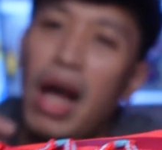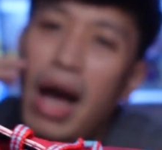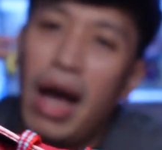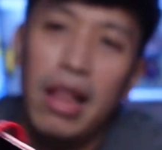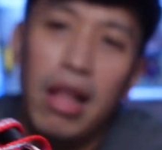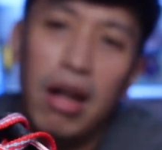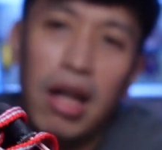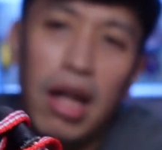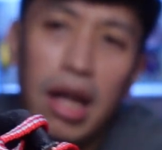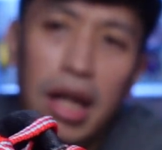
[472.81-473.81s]
I
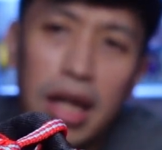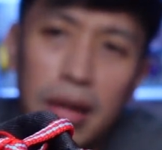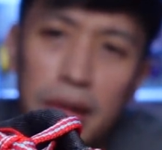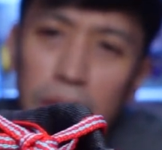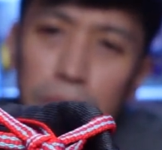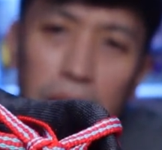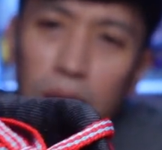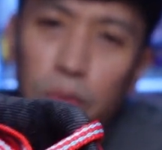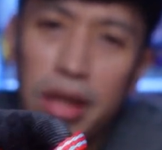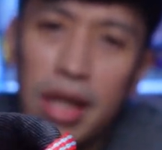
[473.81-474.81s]
like
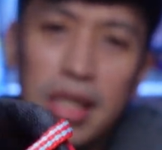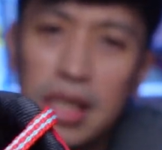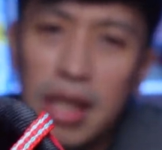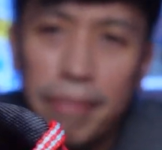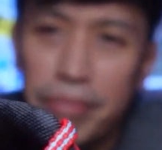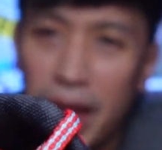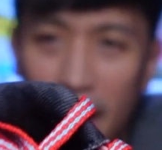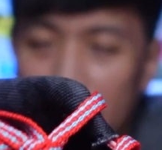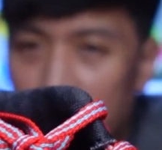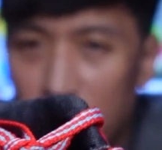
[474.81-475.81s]
playing with this. I
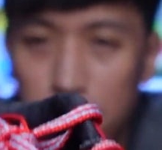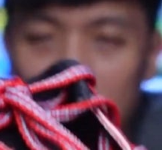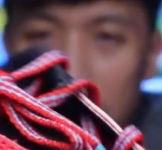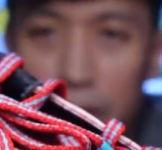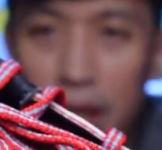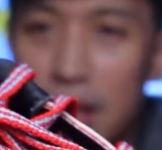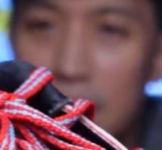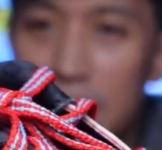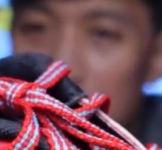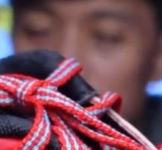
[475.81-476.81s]
had fun playing with
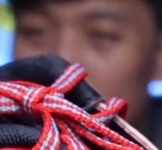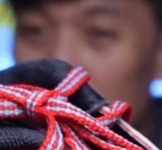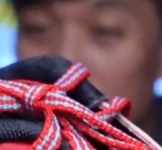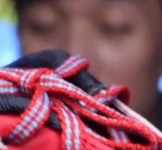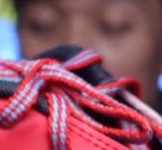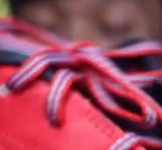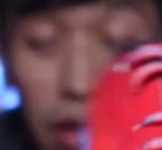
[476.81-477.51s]
this, especially the